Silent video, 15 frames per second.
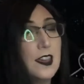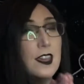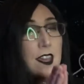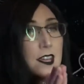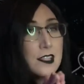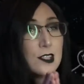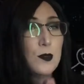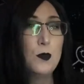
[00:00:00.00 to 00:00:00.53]

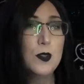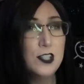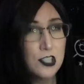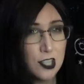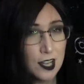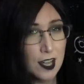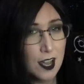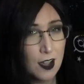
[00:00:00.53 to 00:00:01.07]
It's
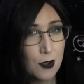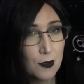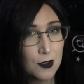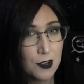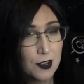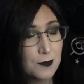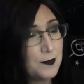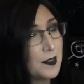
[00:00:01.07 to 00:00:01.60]
Witching
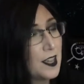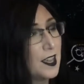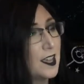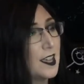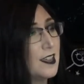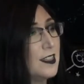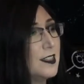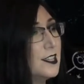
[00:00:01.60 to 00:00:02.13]
Hour.
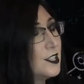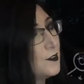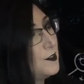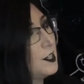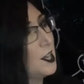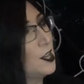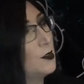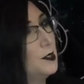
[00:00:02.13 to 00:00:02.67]
And this
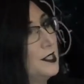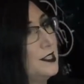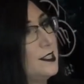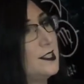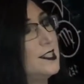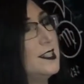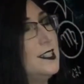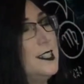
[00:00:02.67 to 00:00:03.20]
video is
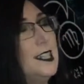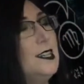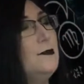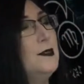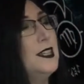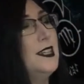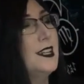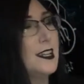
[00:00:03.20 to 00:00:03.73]
The
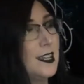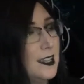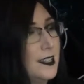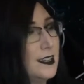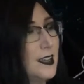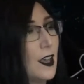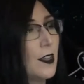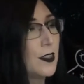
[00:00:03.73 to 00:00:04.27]
Demon
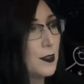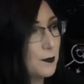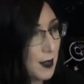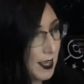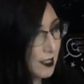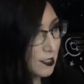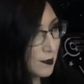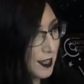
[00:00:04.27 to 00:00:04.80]
in the
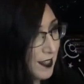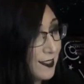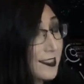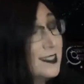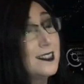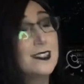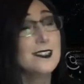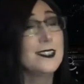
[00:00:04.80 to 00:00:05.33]
Basement.
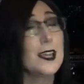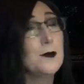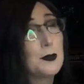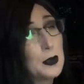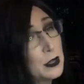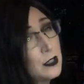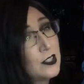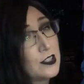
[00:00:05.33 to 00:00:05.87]
This is a
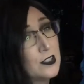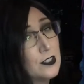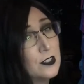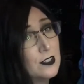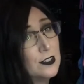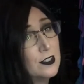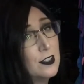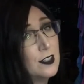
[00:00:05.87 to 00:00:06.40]

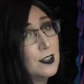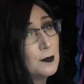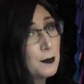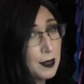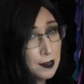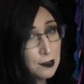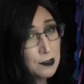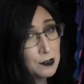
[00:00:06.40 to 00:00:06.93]
personal
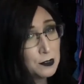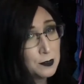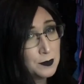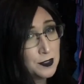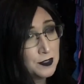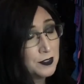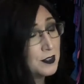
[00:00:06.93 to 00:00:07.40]
paranormal